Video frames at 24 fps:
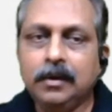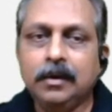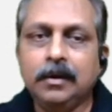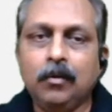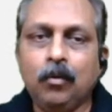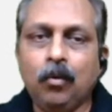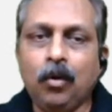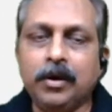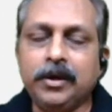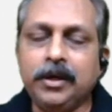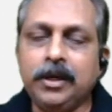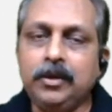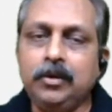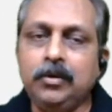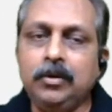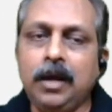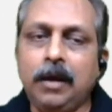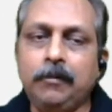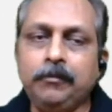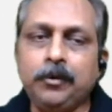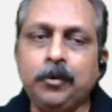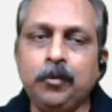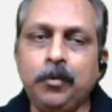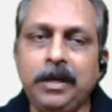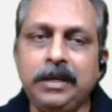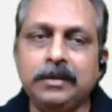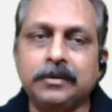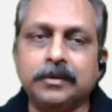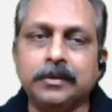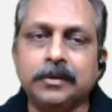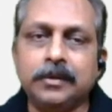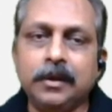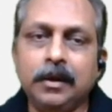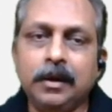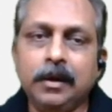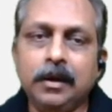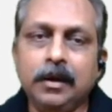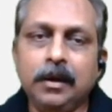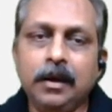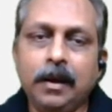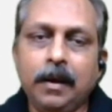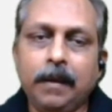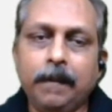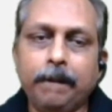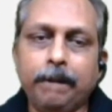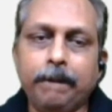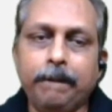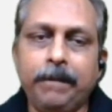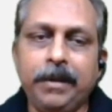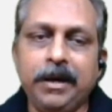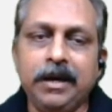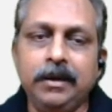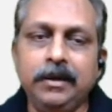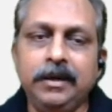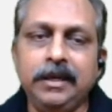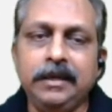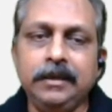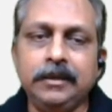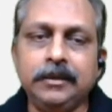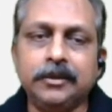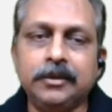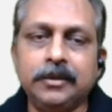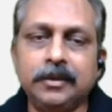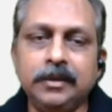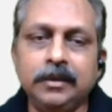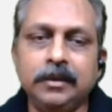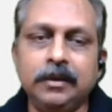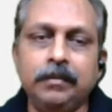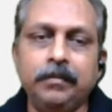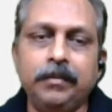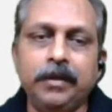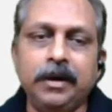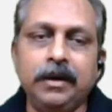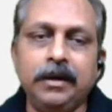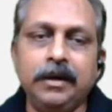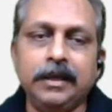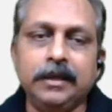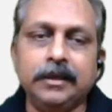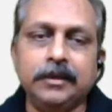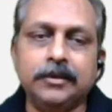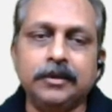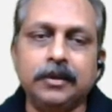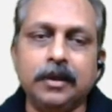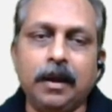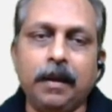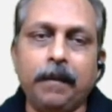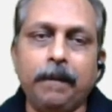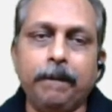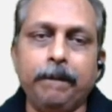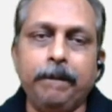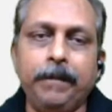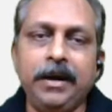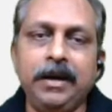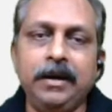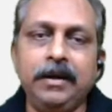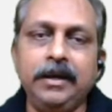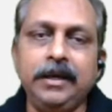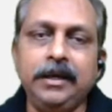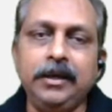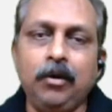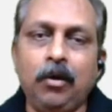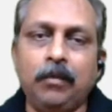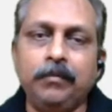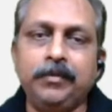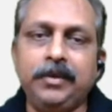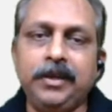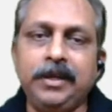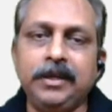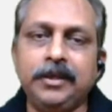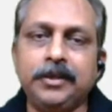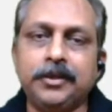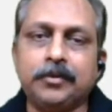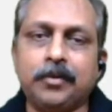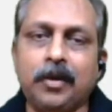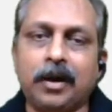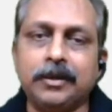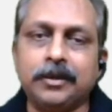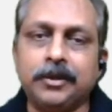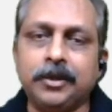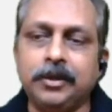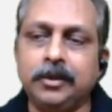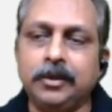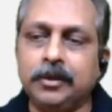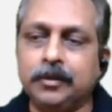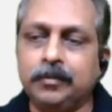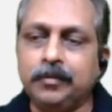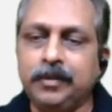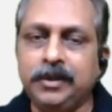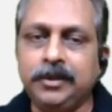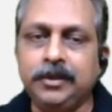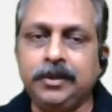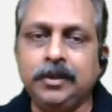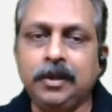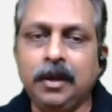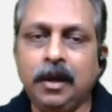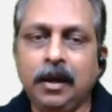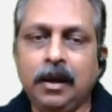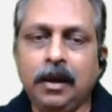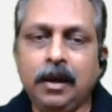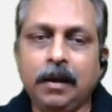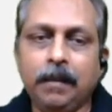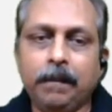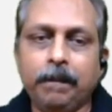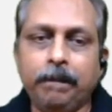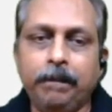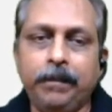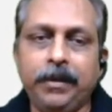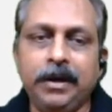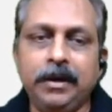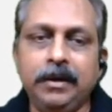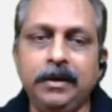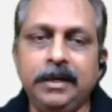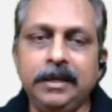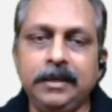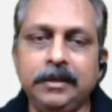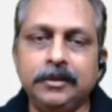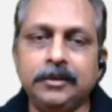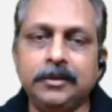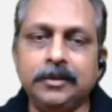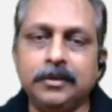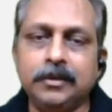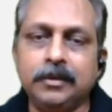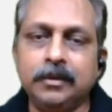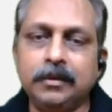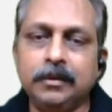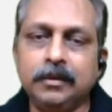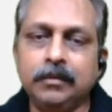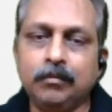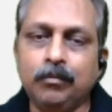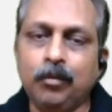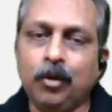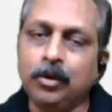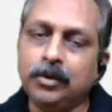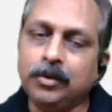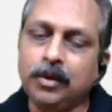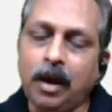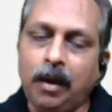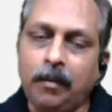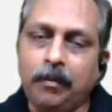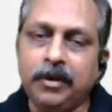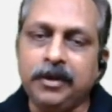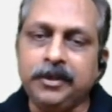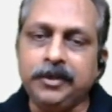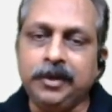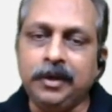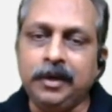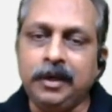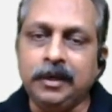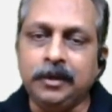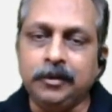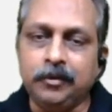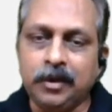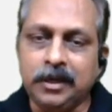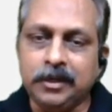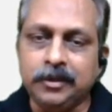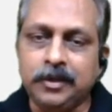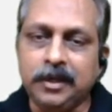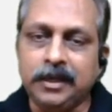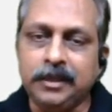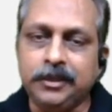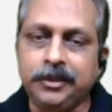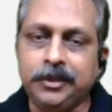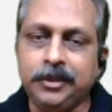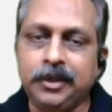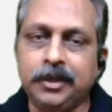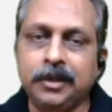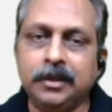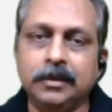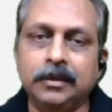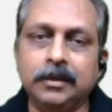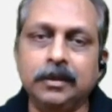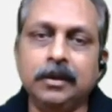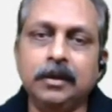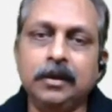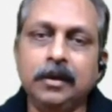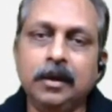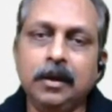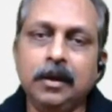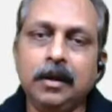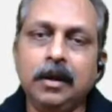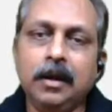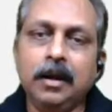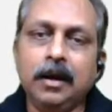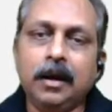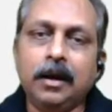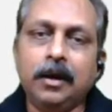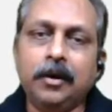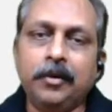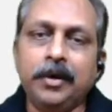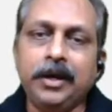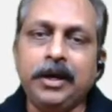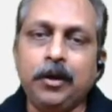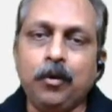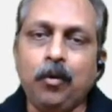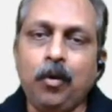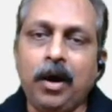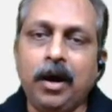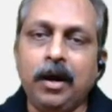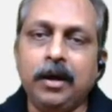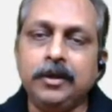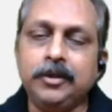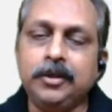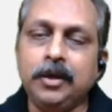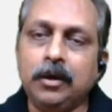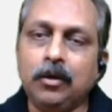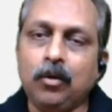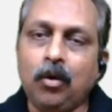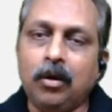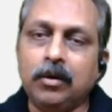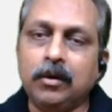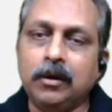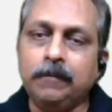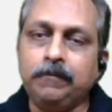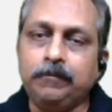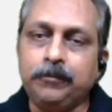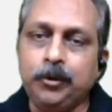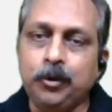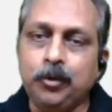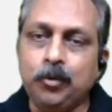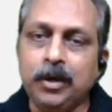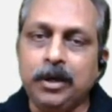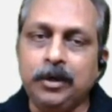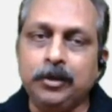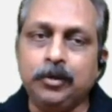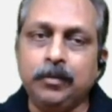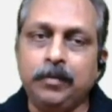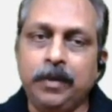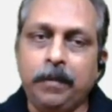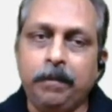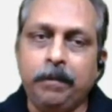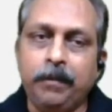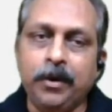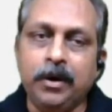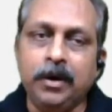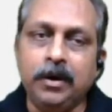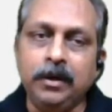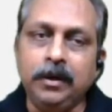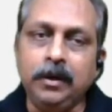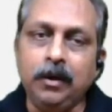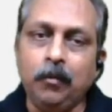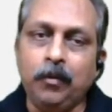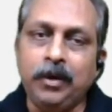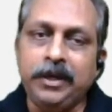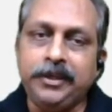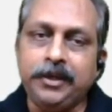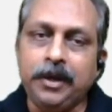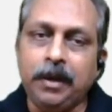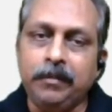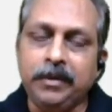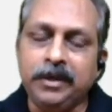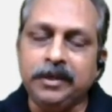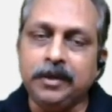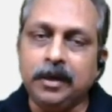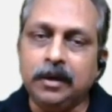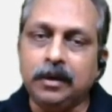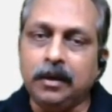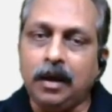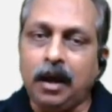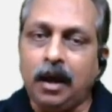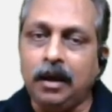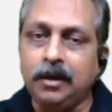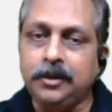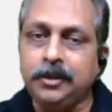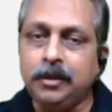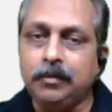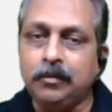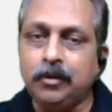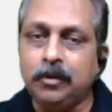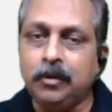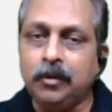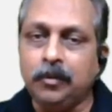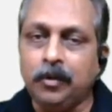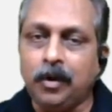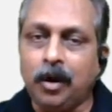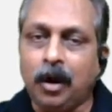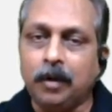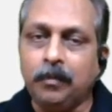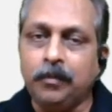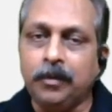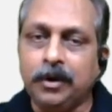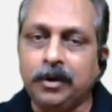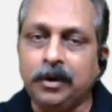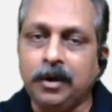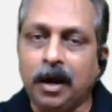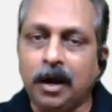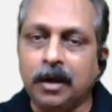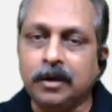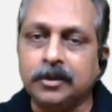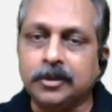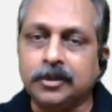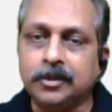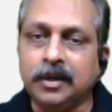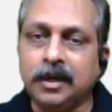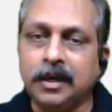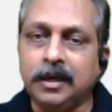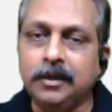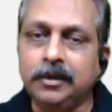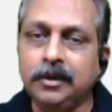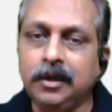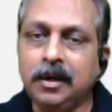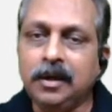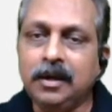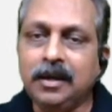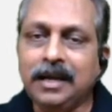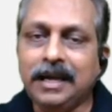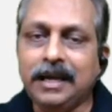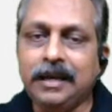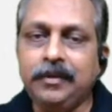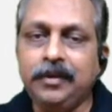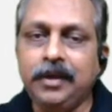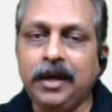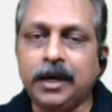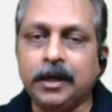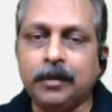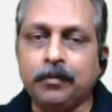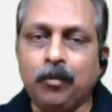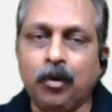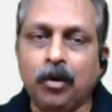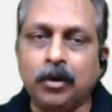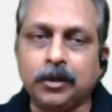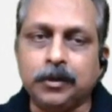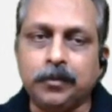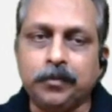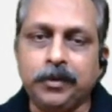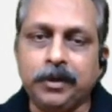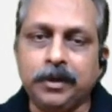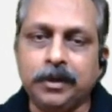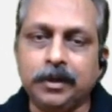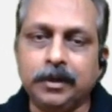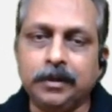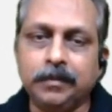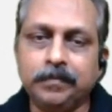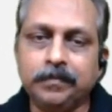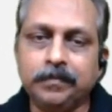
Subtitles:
What are you left with? Buildings. Here, buildings. Building of these structures means buildings, both commercial and residential, requires a lot of fuel to be burned, which emits a large amount of carbon dioxide in the atmosphere.